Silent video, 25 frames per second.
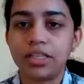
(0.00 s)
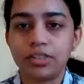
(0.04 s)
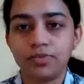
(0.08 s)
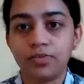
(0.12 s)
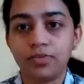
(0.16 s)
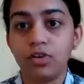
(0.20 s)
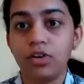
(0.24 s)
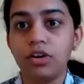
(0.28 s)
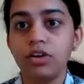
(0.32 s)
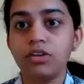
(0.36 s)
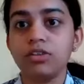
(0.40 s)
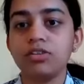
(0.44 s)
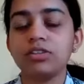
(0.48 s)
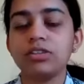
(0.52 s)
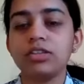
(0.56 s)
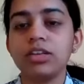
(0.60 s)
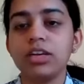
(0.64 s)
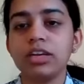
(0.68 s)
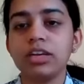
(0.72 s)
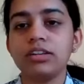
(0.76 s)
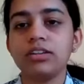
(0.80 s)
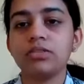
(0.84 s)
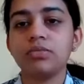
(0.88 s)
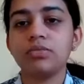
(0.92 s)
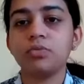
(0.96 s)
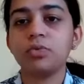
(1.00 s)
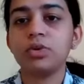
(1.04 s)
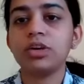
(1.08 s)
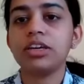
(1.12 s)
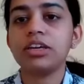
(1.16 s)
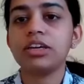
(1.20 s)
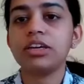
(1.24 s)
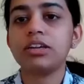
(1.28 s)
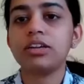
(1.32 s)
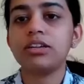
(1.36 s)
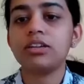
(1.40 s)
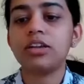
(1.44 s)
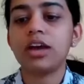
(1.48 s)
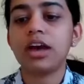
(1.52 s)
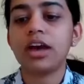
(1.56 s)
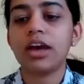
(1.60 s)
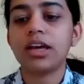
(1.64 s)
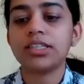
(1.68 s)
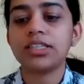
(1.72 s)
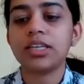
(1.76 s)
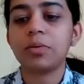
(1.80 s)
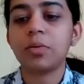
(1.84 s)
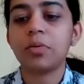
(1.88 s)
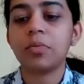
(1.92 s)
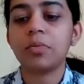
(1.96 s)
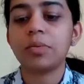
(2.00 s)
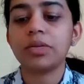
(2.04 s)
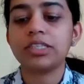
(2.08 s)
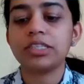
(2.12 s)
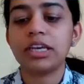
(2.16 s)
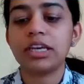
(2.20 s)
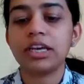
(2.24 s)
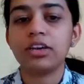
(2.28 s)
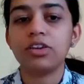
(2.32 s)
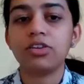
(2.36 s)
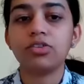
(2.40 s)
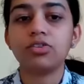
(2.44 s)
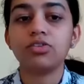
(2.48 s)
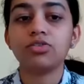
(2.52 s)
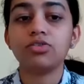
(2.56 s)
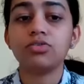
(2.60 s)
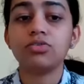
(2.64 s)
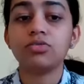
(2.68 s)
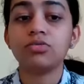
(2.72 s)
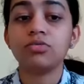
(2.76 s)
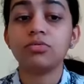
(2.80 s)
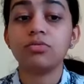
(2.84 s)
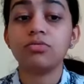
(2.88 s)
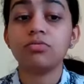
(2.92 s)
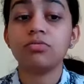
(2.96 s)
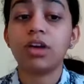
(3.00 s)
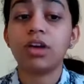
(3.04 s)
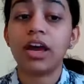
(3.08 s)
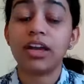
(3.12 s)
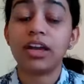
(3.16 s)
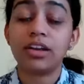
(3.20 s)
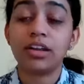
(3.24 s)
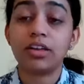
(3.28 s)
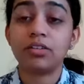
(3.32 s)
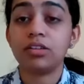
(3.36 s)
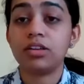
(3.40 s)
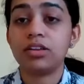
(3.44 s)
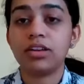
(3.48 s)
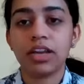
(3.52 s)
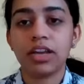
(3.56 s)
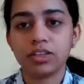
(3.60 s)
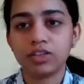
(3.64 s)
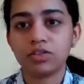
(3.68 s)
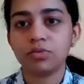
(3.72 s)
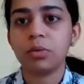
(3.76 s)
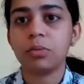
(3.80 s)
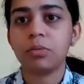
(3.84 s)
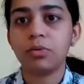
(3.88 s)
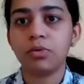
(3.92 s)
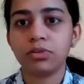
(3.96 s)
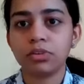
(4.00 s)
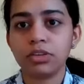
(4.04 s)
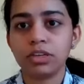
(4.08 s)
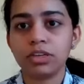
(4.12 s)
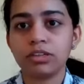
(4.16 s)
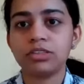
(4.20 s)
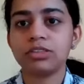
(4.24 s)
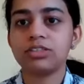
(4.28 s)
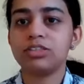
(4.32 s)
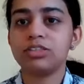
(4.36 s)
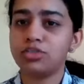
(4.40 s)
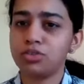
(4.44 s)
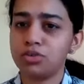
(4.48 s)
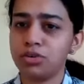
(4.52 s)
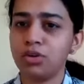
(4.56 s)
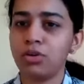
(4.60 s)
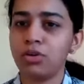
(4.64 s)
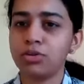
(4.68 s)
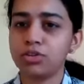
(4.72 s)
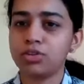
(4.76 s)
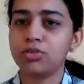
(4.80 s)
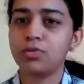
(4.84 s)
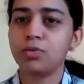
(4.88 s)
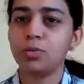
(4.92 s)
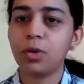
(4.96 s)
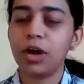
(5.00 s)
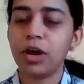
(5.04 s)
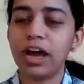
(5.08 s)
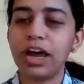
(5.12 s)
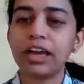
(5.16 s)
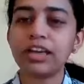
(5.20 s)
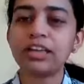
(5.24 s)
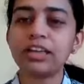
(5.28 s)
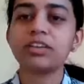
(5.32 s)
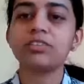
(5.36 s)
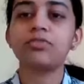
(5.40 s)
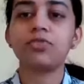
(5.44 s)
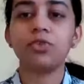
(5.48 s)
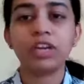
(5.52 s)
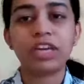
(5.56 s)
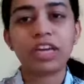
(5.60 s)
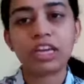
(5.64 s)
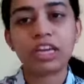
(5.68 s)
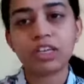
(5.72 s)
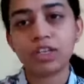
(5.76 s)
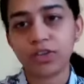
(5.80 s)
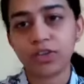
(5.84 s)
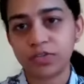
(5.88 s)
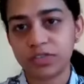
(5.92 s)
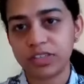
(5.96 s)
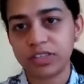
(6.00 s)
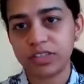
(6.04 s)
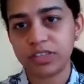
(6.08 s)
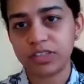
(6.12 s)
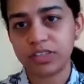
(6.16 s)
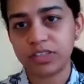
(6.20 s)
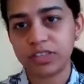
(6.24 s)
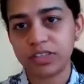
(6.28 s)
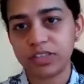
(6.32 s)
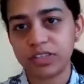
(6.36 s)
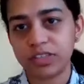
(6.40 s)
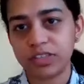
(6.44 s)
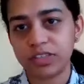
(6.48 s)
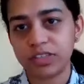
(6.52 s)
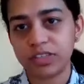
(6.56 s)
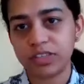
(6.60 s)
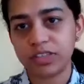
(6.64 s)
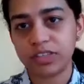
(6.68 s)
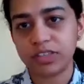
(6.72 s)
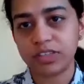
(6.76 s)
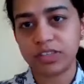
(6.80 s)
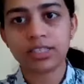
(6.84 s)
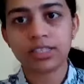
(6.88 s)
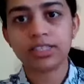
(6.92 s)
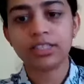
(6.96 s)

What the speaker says: follows. And we can, as MMSA and as a national member organization, do lots of work for each of these key asks.